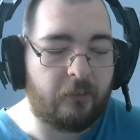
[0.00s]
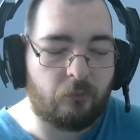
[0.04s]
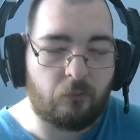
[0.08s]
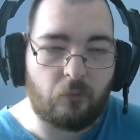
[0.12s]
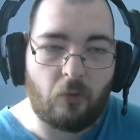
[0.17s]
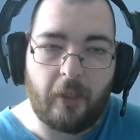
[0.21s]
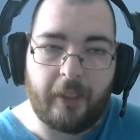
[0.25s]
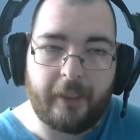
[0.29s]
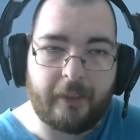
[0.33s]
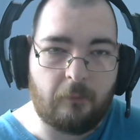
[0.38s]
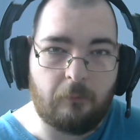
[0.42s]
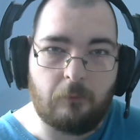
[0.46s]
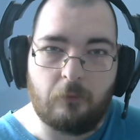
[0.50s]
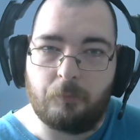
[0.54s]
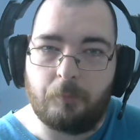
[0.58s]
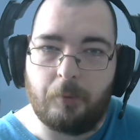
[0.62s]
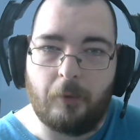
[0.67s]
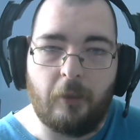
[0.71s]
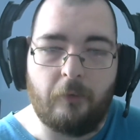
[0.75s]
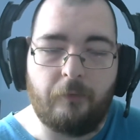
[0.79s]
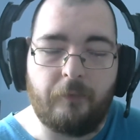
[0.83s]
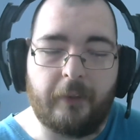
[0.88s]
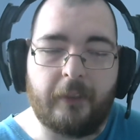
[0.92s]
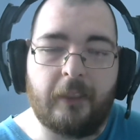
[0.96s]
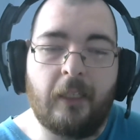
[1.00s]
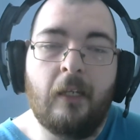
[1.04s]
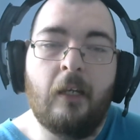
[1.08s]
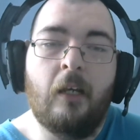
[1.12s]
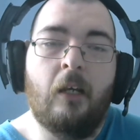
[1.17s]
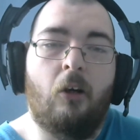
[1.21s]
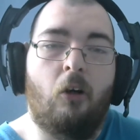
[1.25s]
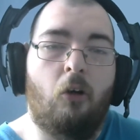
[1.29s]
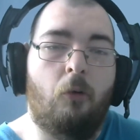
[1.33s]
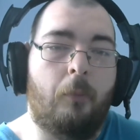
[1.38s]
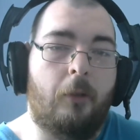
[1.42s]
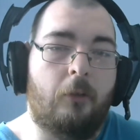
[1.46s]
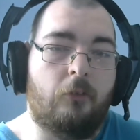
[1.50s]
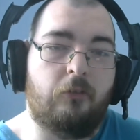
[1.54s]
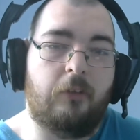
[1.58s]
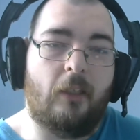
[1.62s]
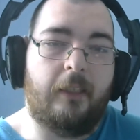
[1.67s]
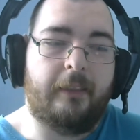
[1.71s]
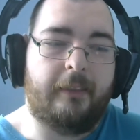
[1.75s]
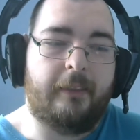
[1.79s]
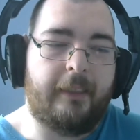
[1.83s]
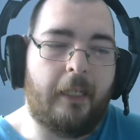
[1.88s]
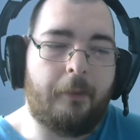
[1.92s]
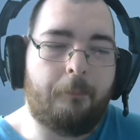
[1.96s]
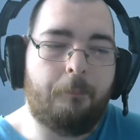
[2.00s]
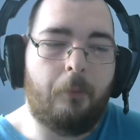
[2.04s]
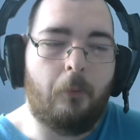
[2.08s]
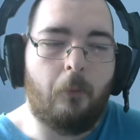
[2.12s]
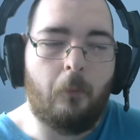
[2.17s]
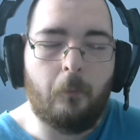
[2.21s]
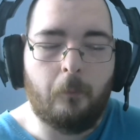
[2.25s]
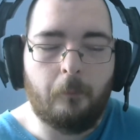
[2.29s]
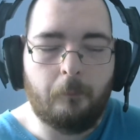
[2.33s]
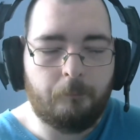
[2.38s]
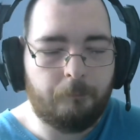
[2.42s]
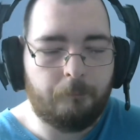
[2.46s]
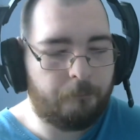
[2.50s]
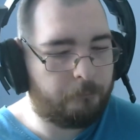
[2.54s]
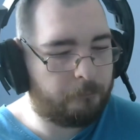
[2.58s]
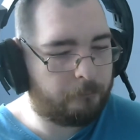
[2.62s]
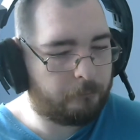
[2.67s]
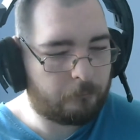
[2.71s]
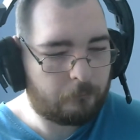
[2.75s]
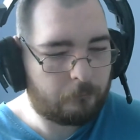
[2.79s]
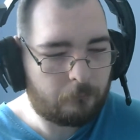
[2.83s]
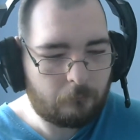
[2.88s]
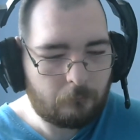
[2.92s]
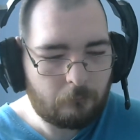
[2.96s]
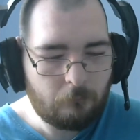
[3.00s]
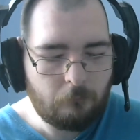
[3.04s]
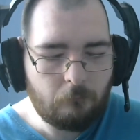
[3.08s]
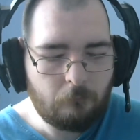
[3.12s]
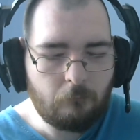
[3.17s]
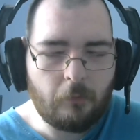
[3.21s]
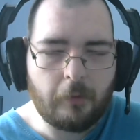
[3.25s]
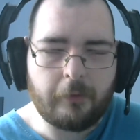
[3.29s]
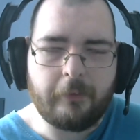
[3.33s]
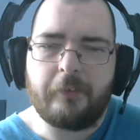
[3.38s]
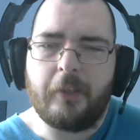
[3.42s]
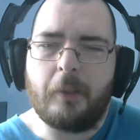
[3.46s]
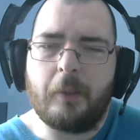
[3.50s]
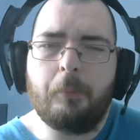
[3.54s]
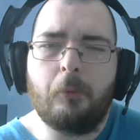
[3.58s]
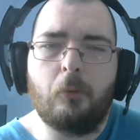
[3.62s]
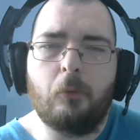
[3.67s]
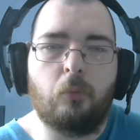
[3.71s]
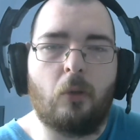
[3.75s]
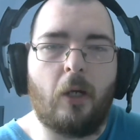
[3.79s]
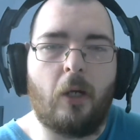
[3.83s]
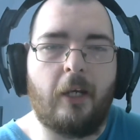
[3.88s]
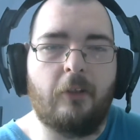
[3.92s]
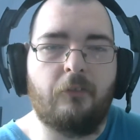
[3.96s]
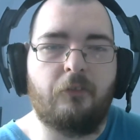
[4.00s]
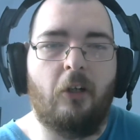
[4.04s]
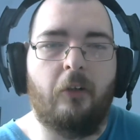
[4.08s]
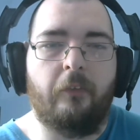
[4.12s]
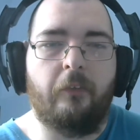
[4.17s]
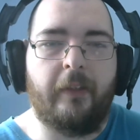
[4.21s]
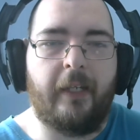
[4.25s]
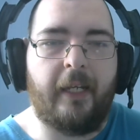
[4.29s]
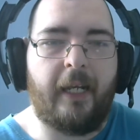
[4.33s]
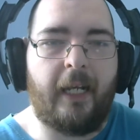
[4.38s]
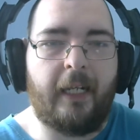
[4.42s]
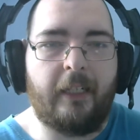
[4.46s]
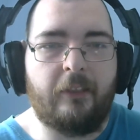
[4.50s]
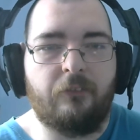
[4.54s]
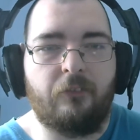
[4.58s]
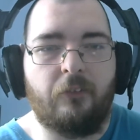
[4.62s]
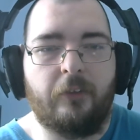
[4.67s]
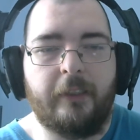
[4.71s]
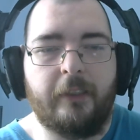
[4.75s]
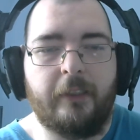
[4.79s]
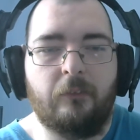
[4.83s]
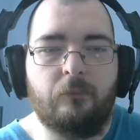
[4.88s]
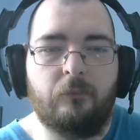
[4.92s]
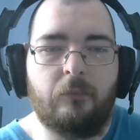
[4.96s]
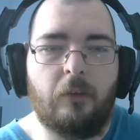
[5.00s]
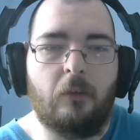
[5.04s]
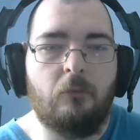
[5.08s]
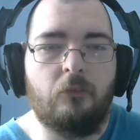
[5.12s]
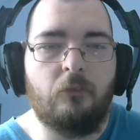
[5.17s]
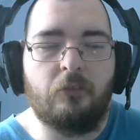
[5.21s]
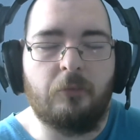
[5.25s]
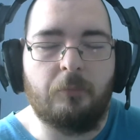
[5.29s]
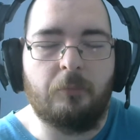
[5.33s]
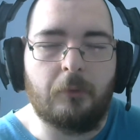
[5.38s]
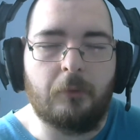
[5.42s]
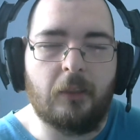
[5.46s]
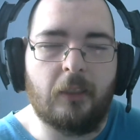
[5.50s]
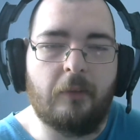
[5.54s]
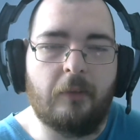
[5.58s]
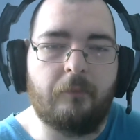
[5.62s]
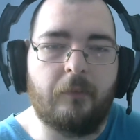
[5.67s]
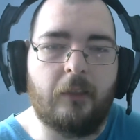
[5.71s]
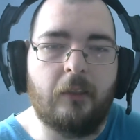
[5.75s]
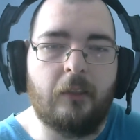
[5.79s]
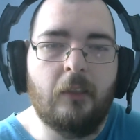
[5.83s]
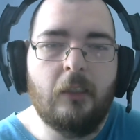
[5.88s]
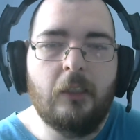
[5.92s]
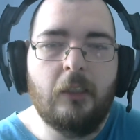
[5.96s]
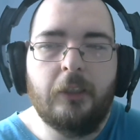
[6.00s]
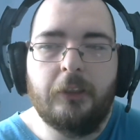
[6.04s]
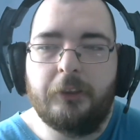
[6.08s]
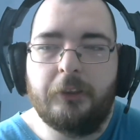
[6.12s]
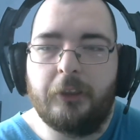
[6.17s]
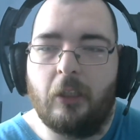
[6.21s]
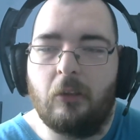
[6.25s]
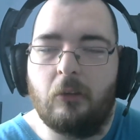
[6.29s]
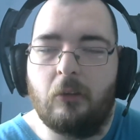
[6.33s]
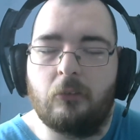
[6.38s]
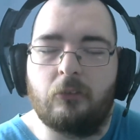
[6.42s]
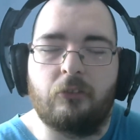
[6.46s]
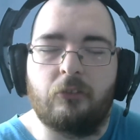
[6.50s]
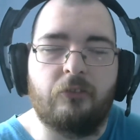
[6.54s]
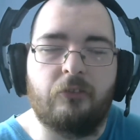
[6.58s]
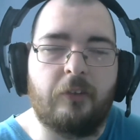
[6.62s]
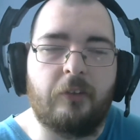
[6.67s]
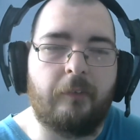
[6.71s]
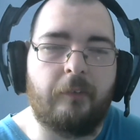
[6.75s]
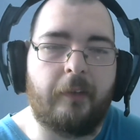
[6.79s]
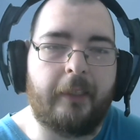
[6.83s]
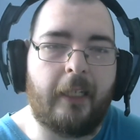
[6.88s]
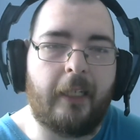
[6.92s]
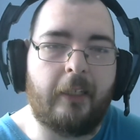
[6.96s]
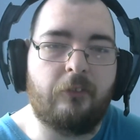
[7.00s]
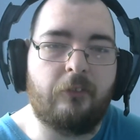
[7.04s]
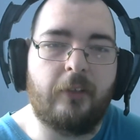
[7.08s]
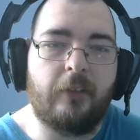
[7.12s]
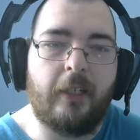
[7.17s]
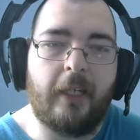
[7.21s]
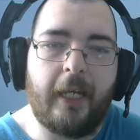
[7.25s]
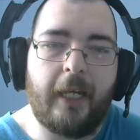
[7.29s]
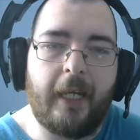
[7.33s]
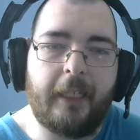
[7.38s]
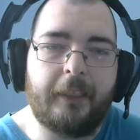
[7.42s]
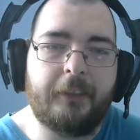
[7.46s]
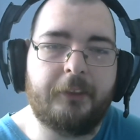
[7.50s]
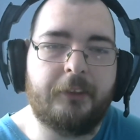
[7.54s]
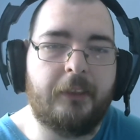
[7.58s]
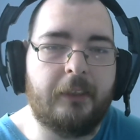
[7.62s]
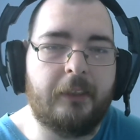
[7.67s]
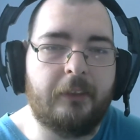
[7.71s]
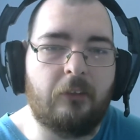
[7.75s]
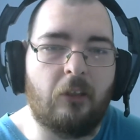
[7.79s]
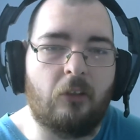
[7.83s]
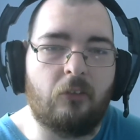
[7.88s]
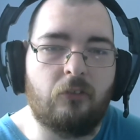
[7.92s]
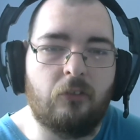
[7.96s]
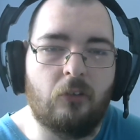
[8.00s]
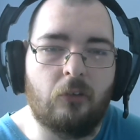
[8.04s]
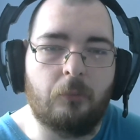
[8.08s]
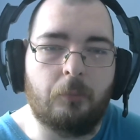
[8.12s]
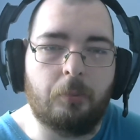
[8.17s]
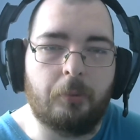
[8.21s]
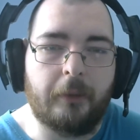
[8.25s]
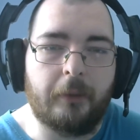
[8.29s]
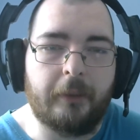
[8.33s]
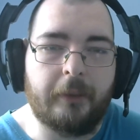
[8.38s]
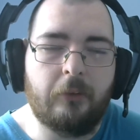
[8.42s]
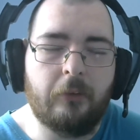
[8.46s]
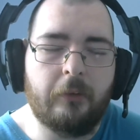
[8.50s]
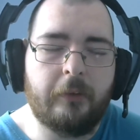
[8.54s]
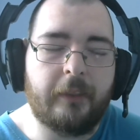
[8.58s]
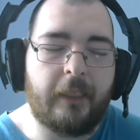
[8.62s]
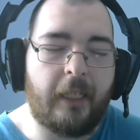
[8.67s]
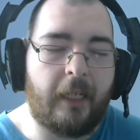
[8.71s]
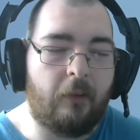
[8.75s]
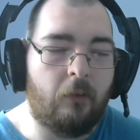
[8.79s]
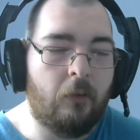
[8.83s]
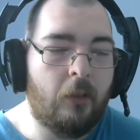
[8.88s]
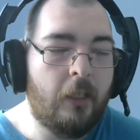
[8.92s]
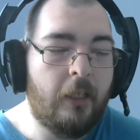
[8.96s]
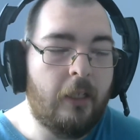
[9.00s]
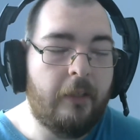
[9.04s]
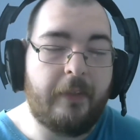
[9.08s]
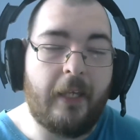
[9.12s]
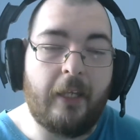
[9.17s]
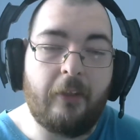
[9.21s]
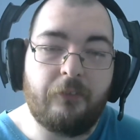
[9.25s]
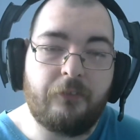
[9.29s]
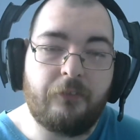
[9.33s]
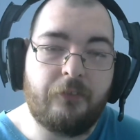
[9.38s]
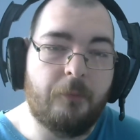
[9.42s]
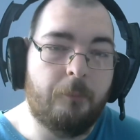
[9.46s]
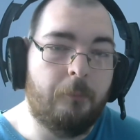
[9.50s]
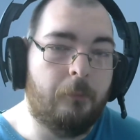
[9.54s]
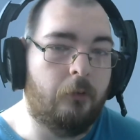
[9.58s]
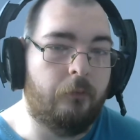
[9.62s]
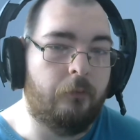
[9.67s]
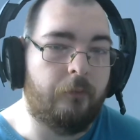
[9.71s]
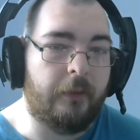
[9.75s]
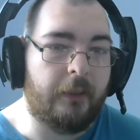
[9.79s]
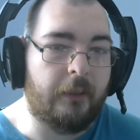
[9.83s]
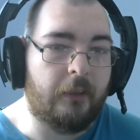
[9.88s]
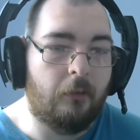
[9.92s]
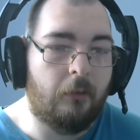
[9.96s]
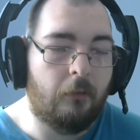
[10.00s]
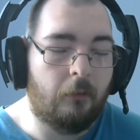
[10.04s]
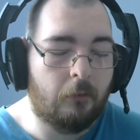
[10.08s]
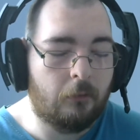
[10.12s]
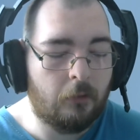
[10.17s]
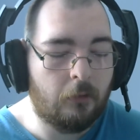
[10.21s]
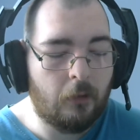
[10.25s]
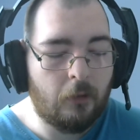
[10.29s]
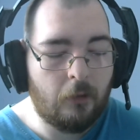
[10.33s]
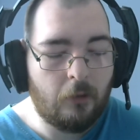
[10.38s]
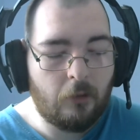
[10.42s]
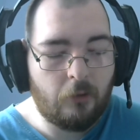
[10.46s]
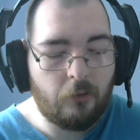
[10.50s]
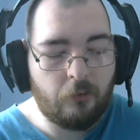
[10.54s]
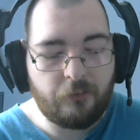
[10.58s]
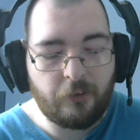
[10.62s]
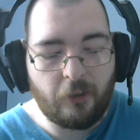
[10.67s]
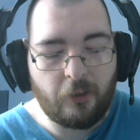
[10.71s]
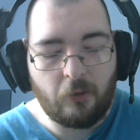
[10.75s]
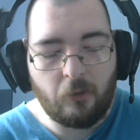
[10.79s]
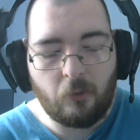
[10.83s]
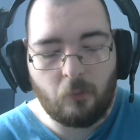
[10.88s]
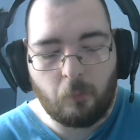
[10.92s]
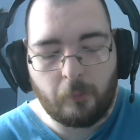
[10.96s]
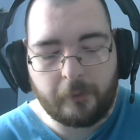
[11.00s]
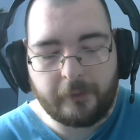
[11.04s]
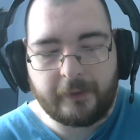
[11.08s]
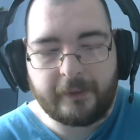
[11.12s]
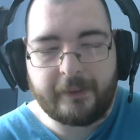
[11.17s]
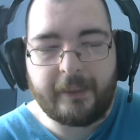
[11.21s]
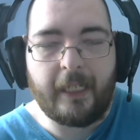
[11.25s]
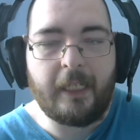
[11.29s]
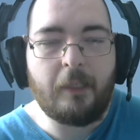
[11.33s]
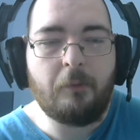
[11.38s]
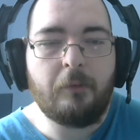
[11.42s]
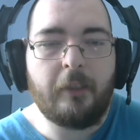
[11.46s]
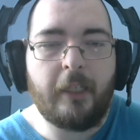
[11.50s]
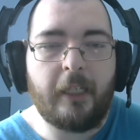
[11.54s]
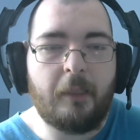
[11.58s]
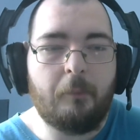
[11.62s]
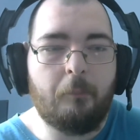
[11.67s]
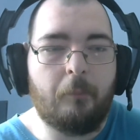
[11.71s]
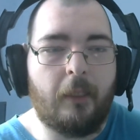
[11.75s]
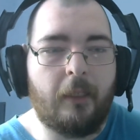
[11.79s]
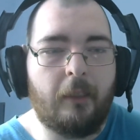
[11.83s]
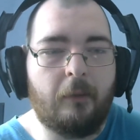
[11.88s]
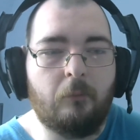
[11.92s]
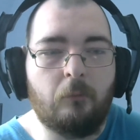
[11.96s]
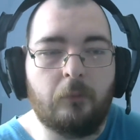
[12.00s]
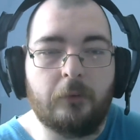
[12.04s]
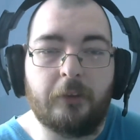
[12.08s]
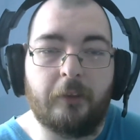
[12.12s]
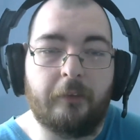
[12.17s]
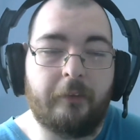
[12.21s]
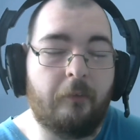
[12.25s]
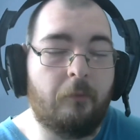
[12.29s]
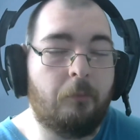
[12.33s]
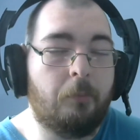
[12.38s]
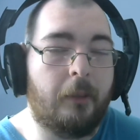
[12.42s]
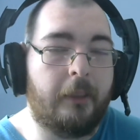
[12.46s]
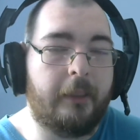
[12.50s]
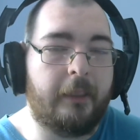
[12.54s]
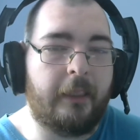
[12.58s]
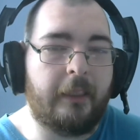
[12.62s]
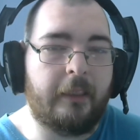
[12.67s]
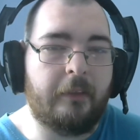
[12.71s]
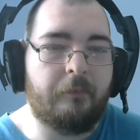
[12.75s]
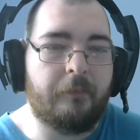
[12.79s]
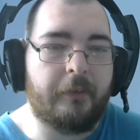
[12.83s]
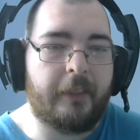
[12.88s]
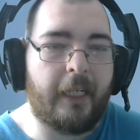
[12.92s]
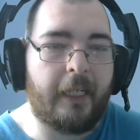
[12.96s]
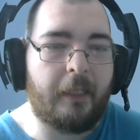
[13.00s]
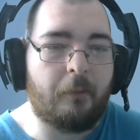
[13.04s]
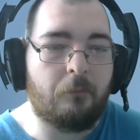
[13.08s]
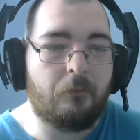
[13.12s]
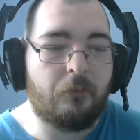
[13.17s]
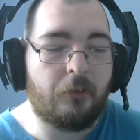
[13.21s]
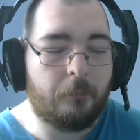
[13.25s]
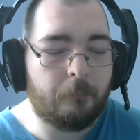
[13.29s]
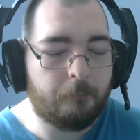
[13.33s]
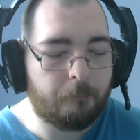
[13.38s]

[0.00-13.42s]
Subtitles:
writing was perfect, almost like Deadpool. The Deadpool writers got their hands on it and wrote some clever jokes and stuff like that. So it actually does look pretty good now. That's the movie. So when the game came out, which I never played any of the games,